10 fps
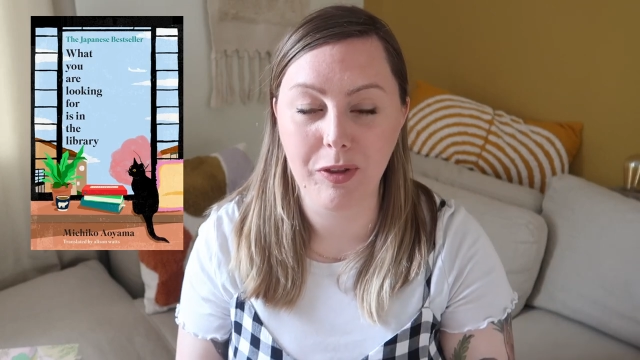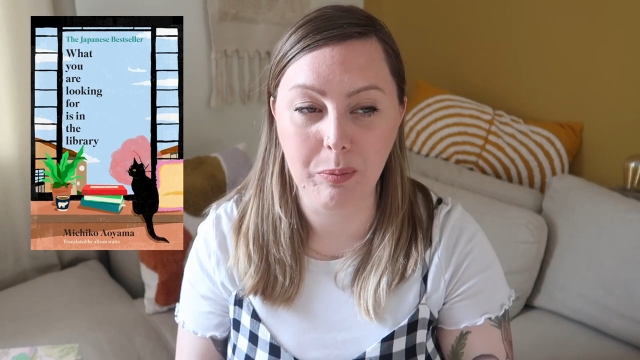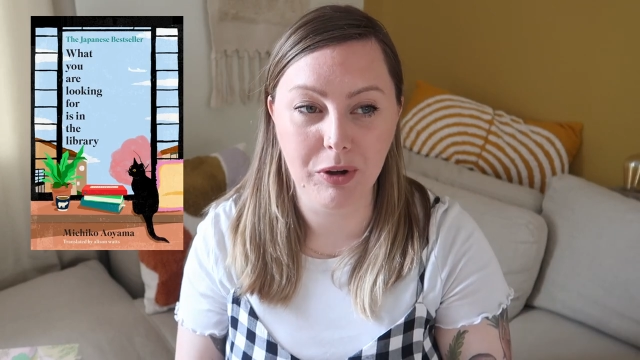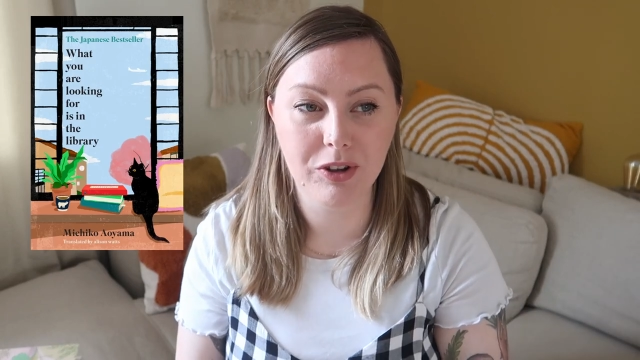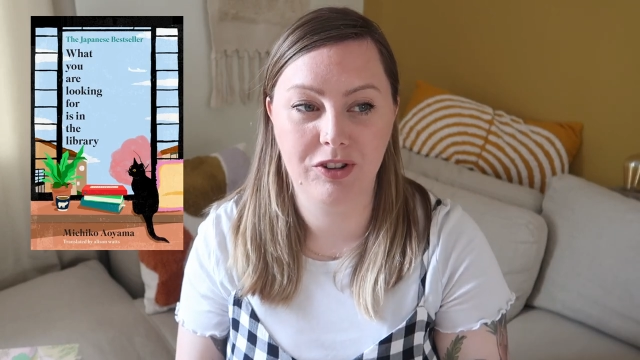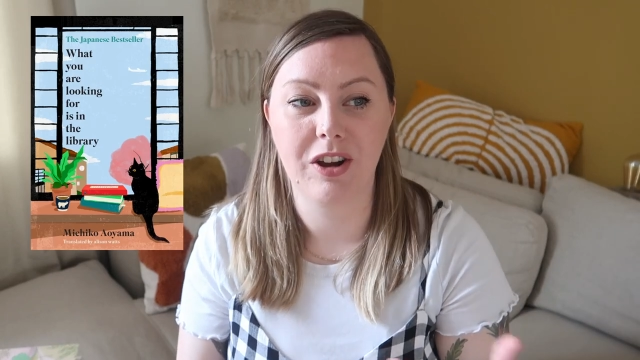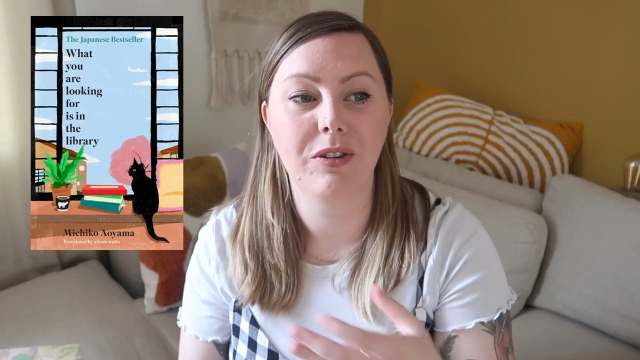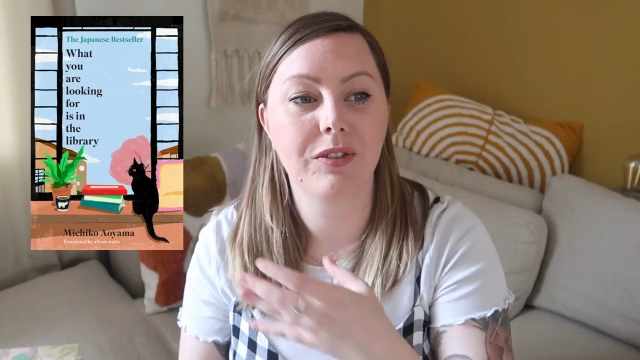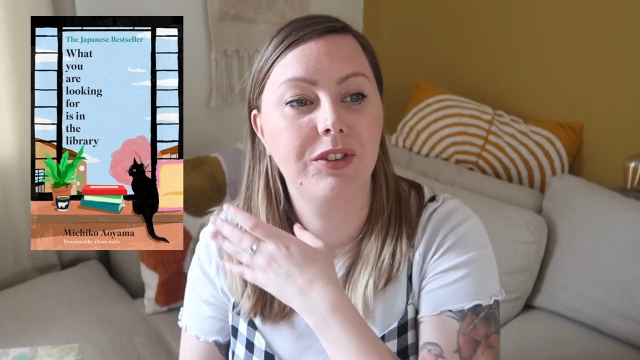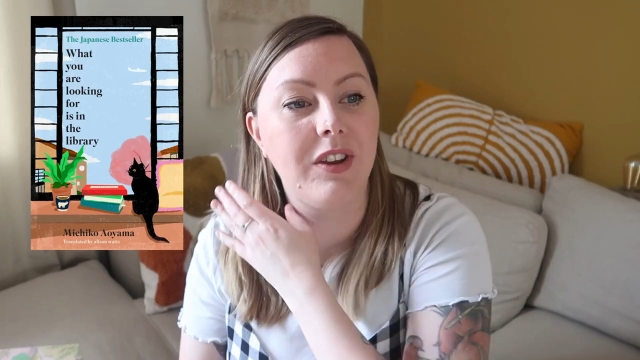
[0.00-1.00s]
the
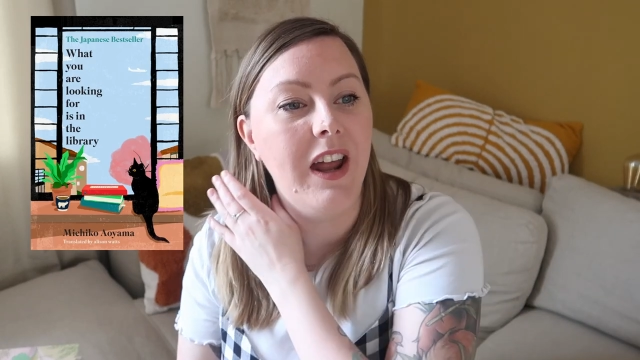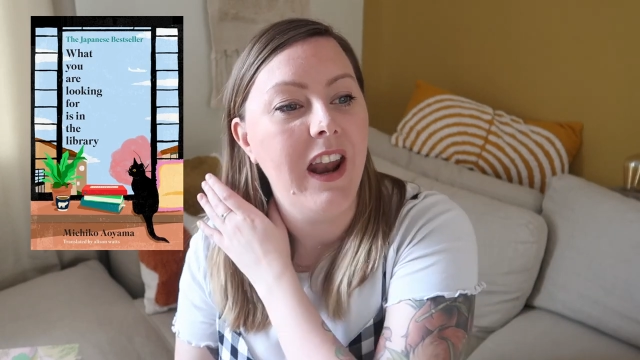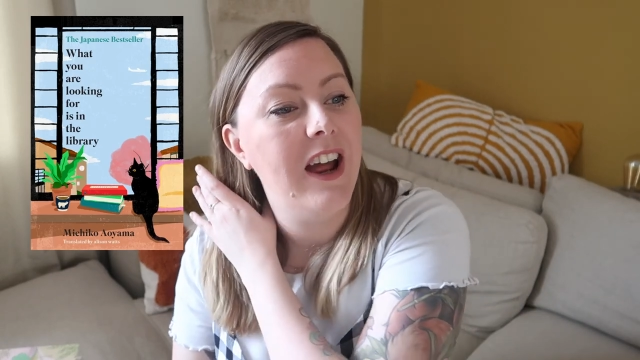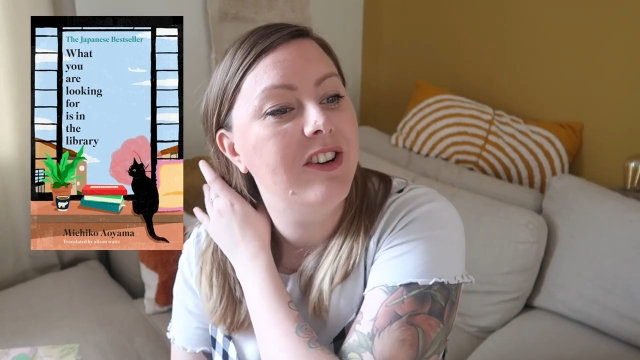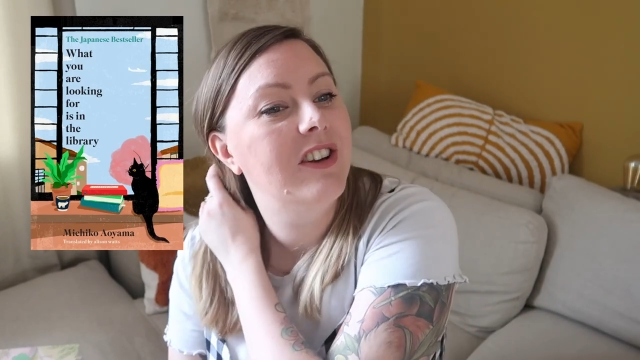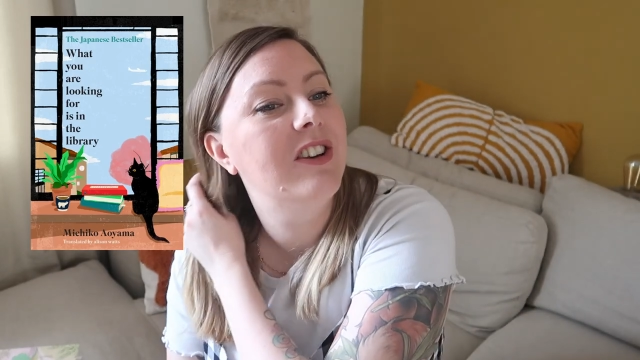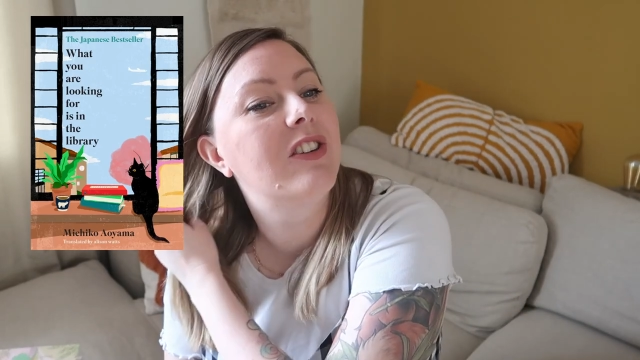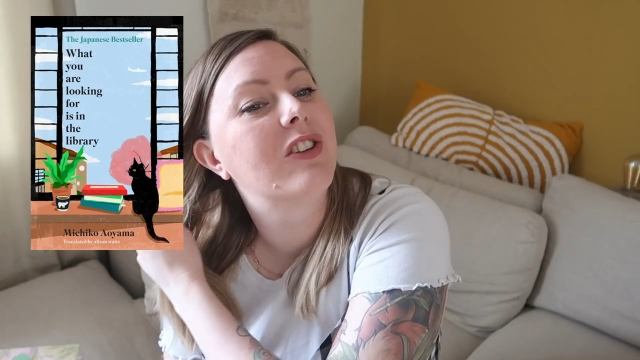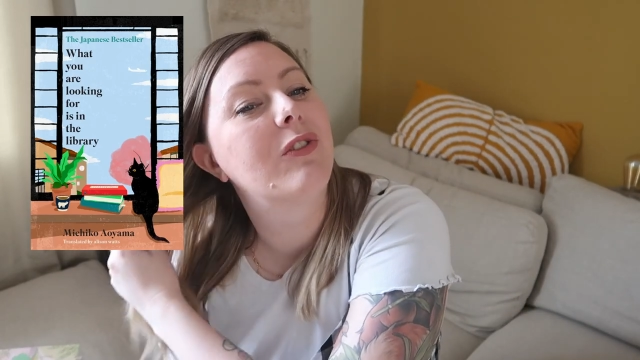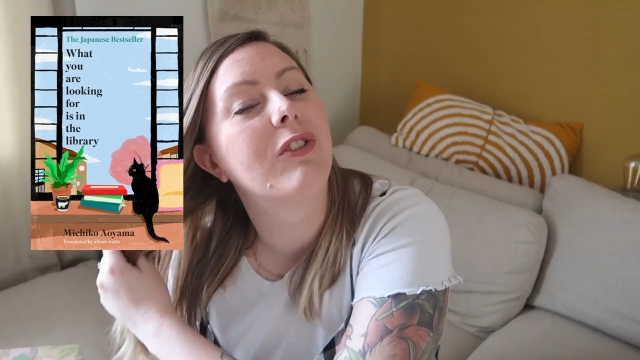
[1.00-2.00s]
bookshelves and actually
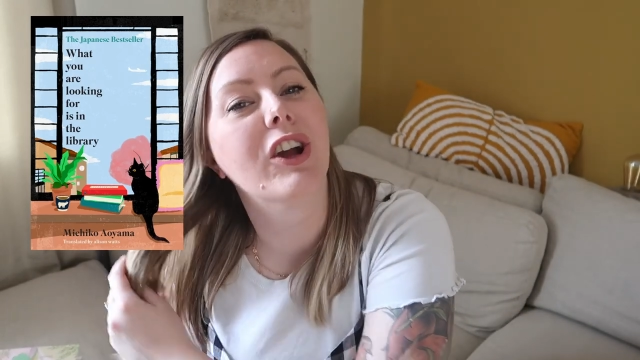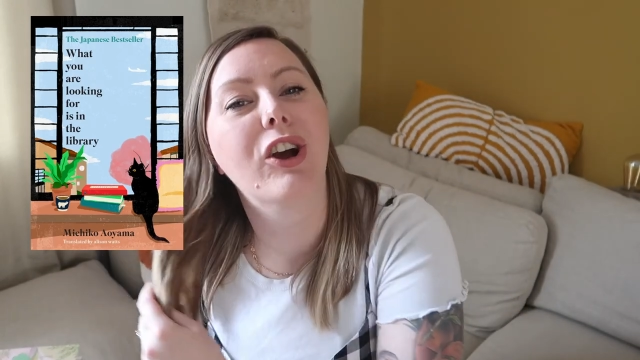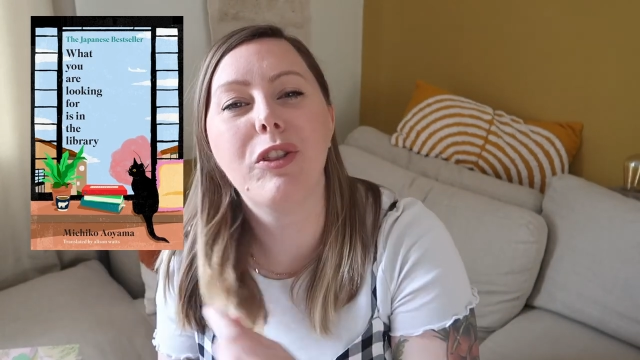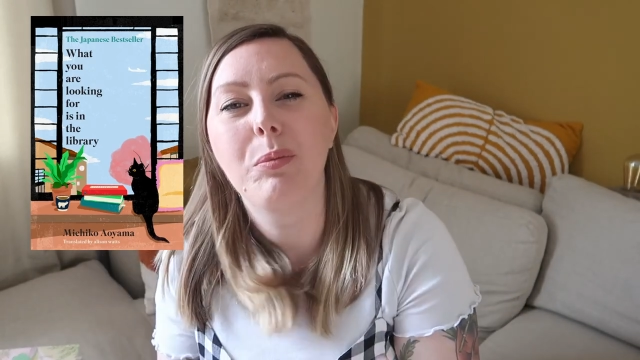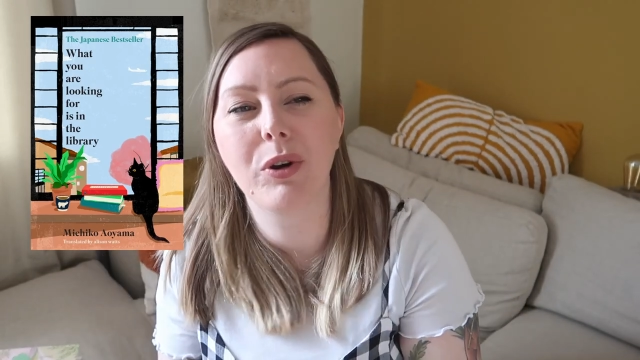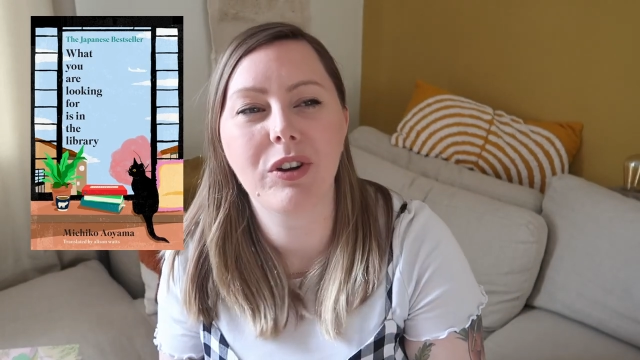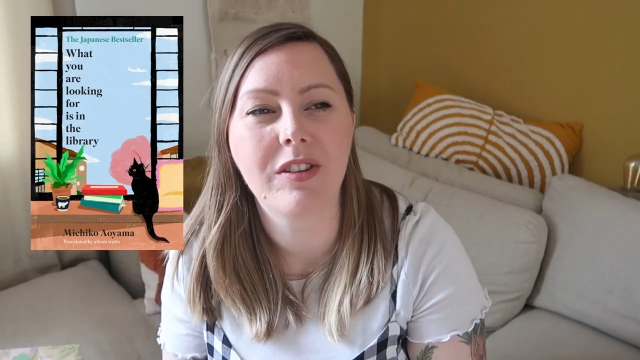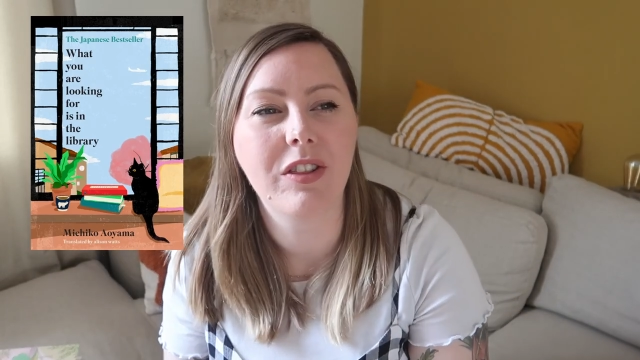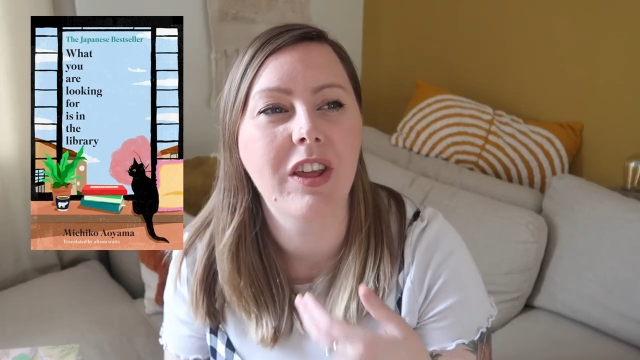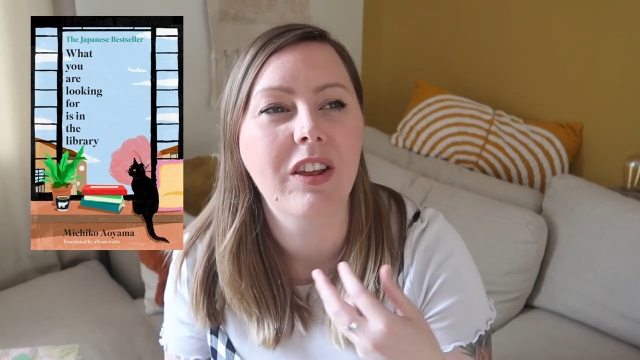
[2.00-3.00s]
discovering other
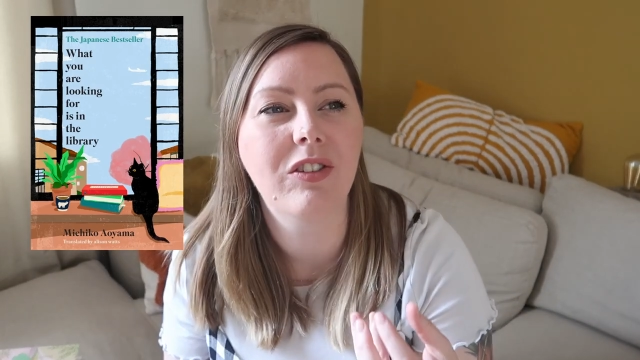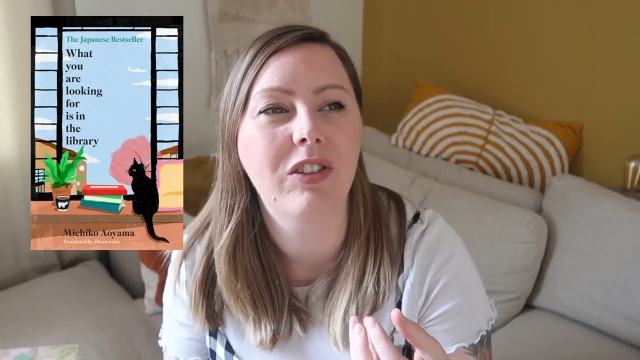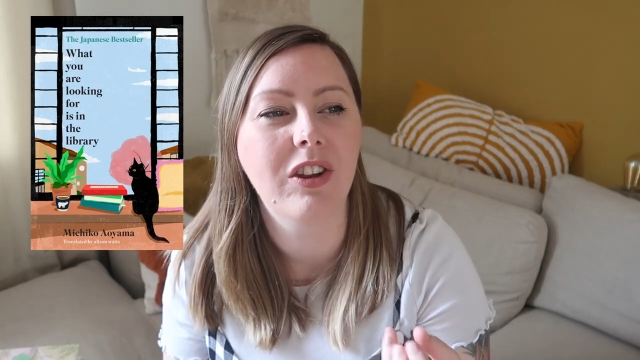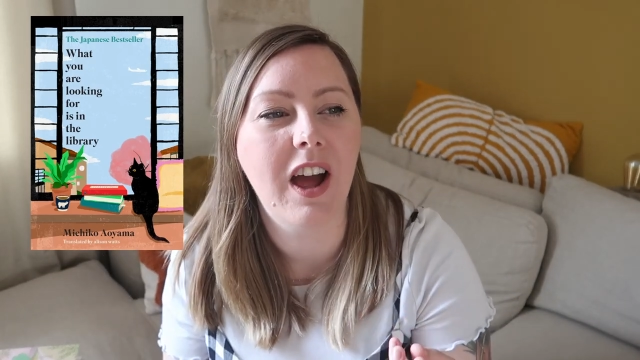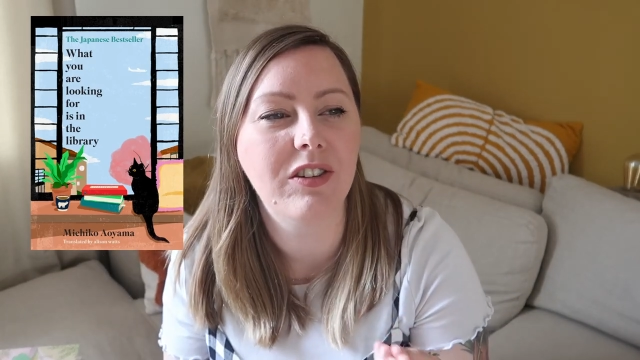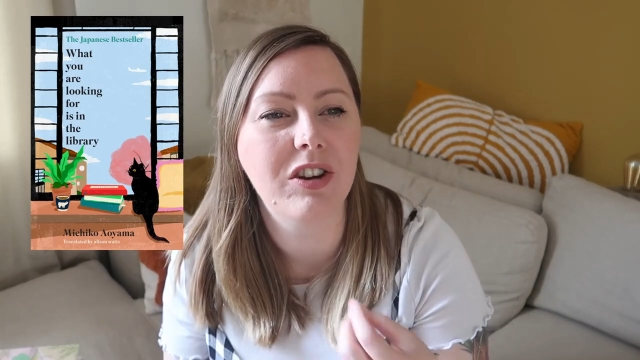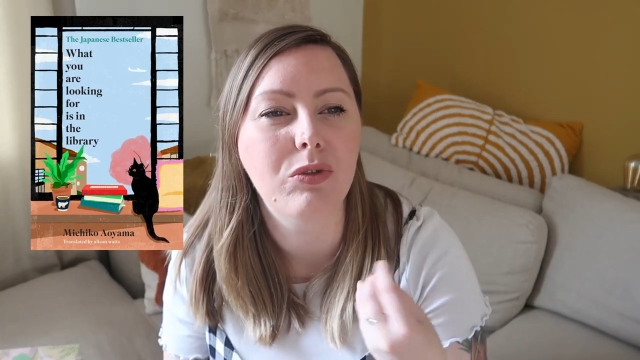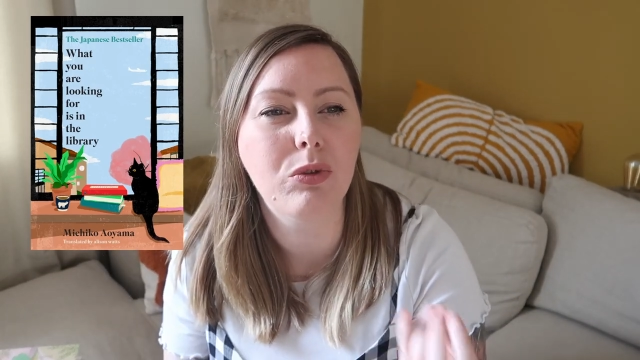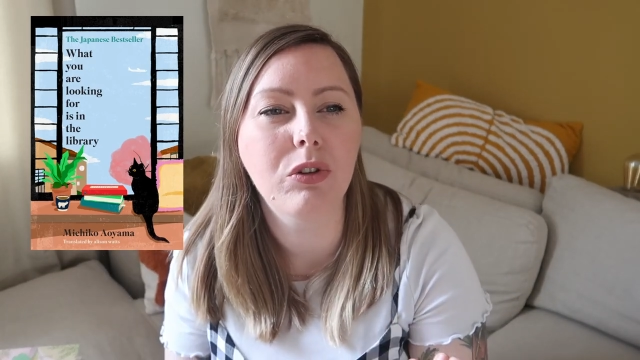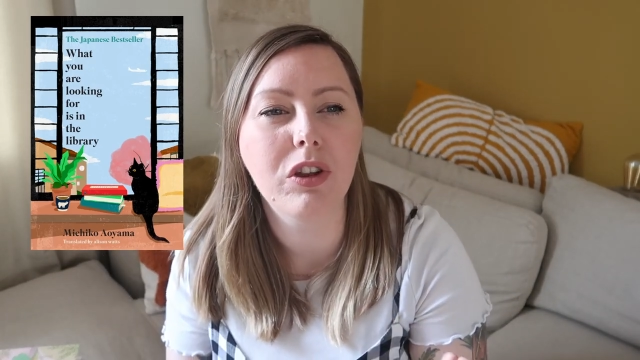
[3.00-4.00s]
books and things that actually
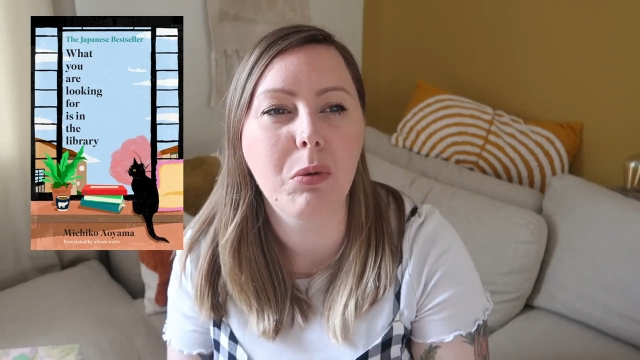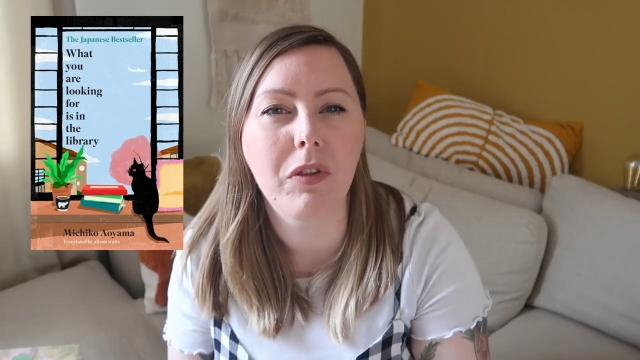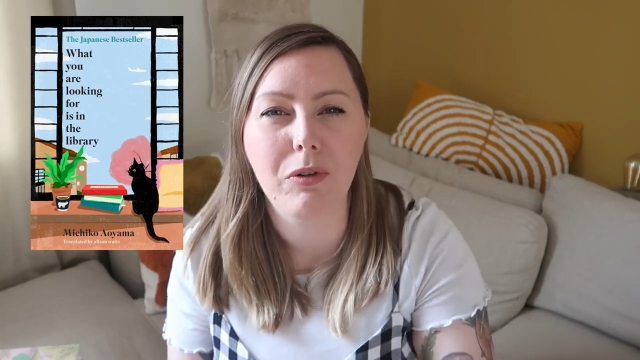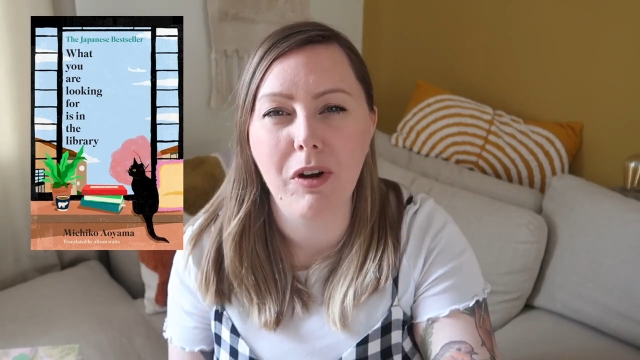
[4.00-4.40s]
draw you on the